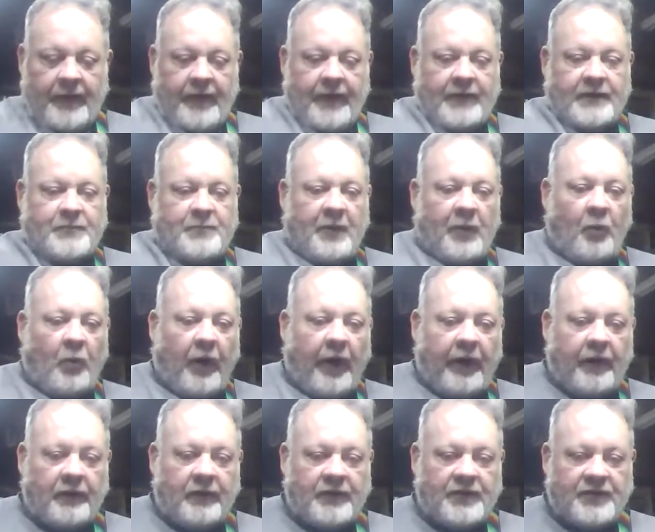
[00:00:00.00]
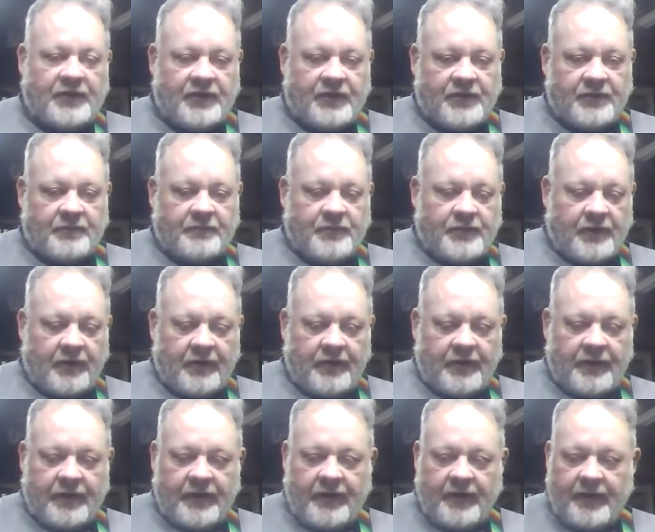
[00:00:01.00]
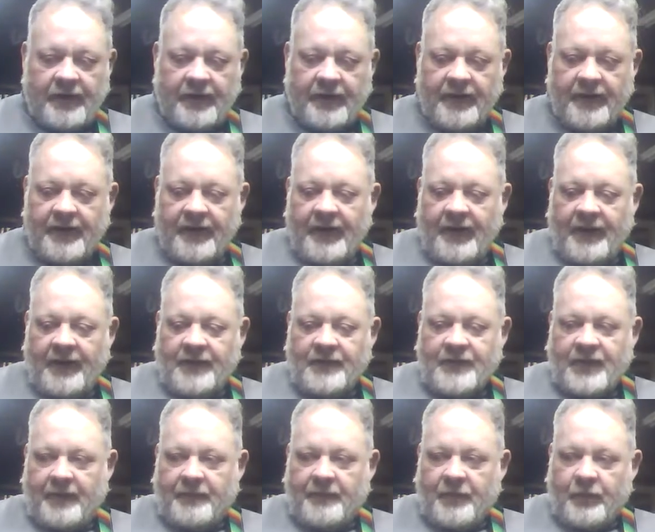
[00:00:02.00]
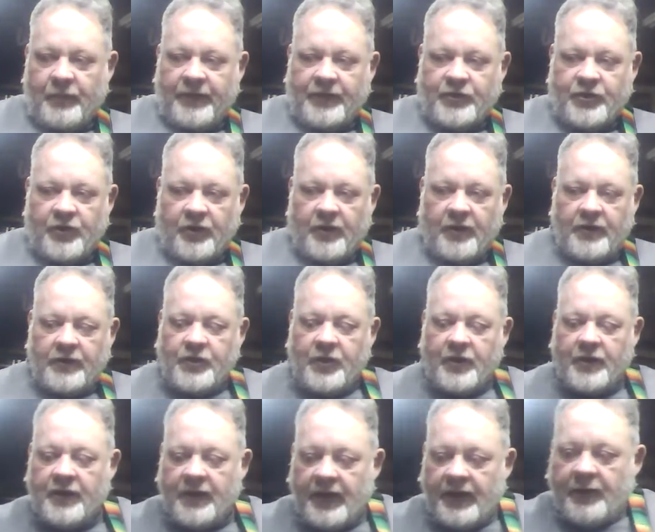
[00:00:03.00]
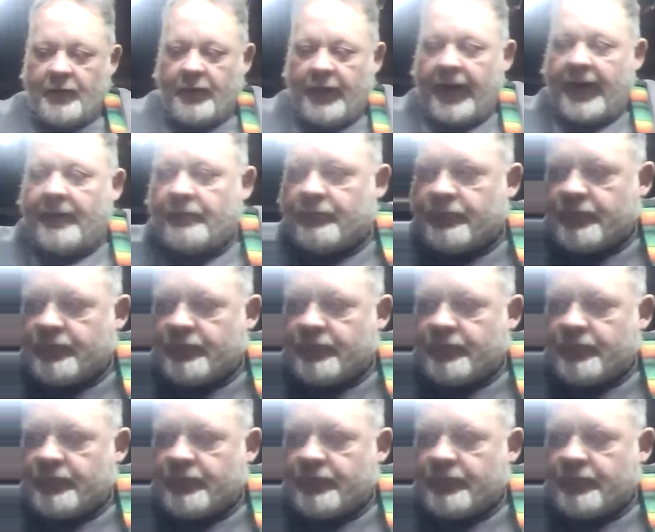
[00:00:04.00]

that's my wireless system it's time to recharge. Anyway,